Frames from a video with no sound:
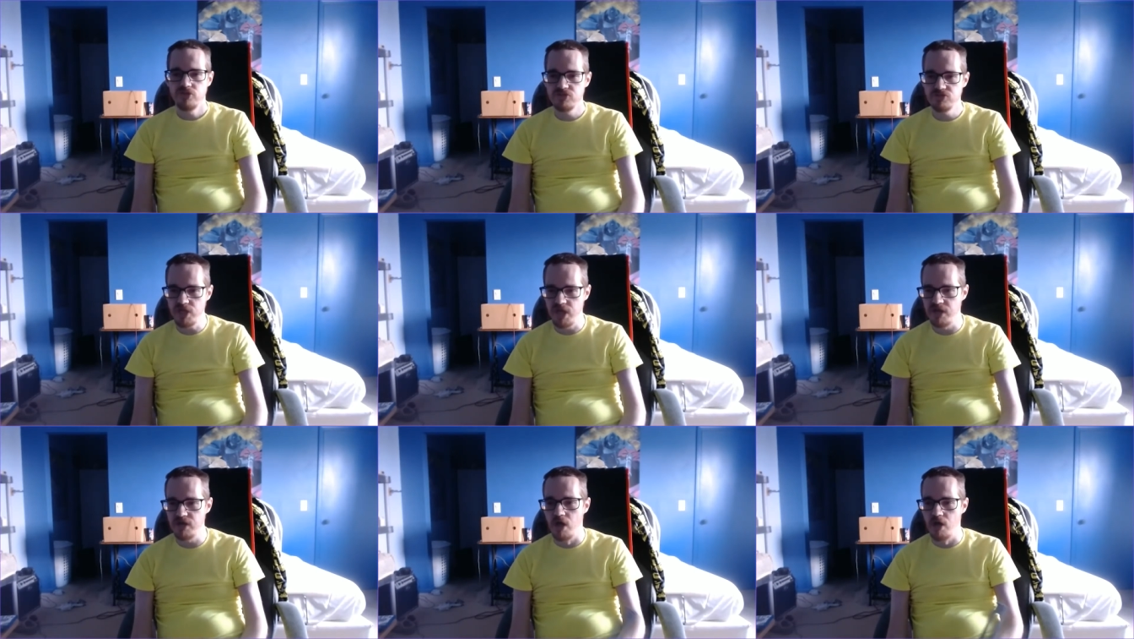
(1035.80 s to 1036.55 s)

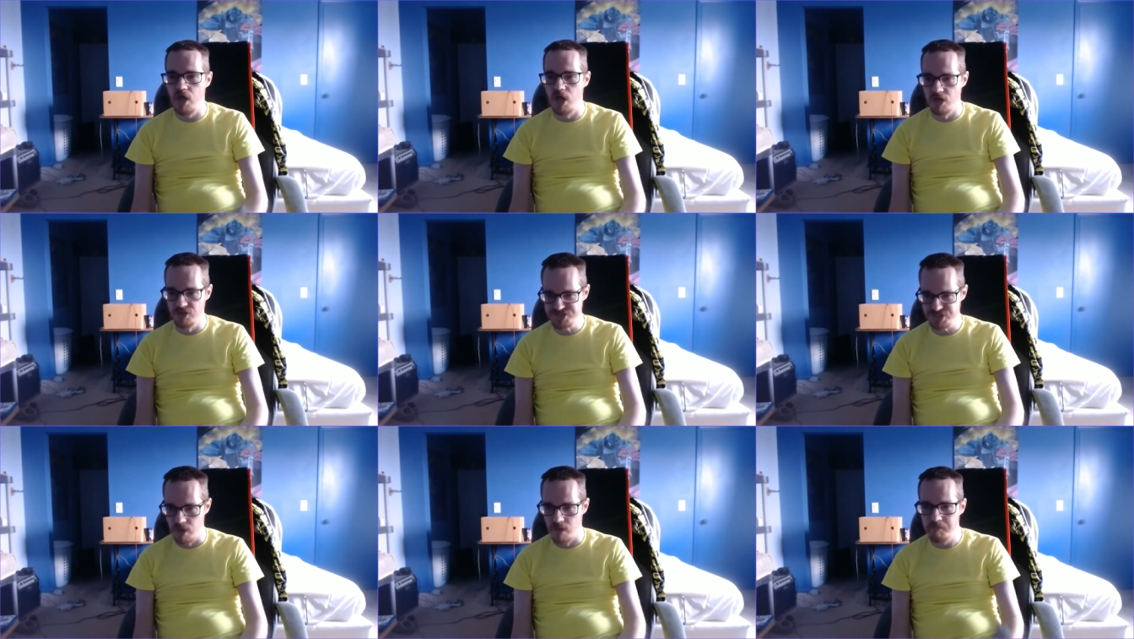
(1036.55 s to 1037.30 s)
And I'll
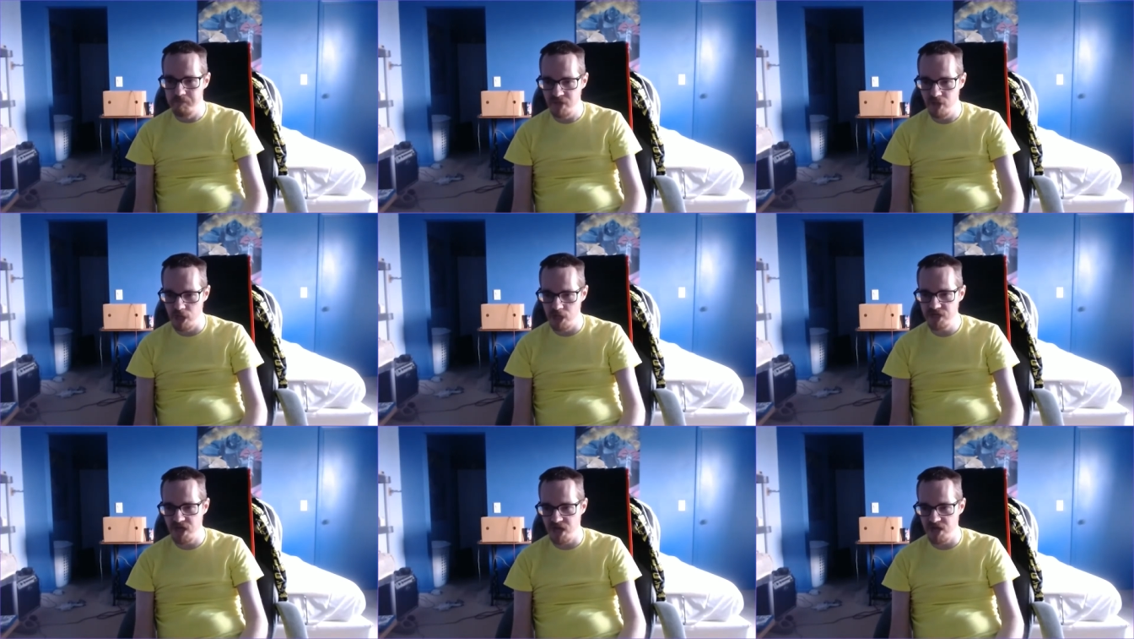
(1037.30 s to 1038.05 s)
also put
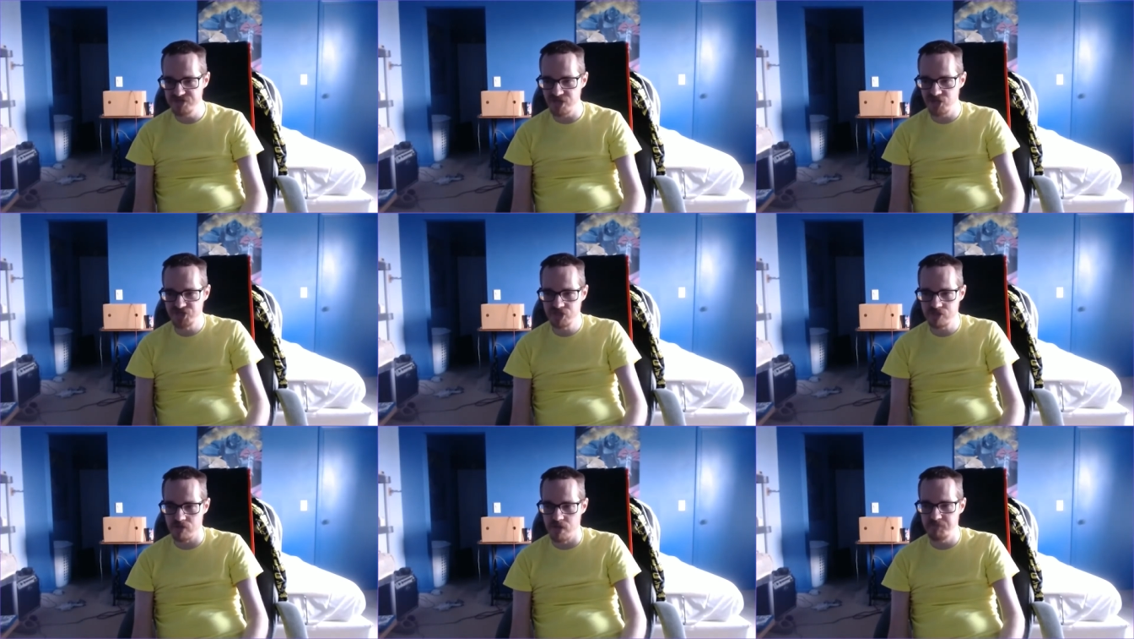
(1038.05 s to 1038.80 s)
a
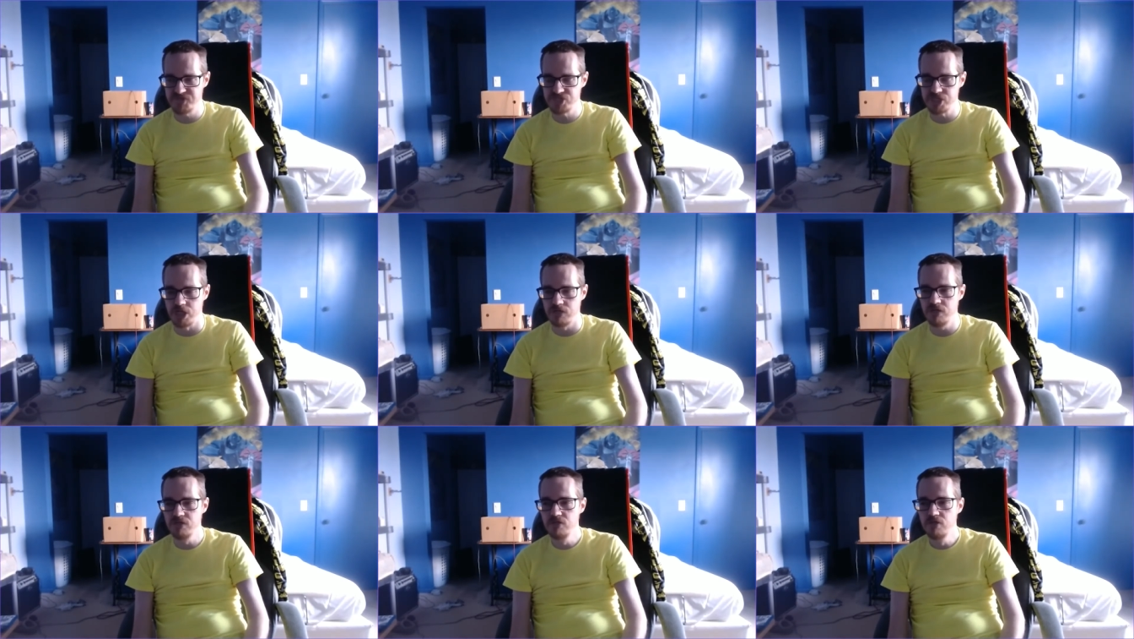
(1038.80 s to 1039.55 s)
description,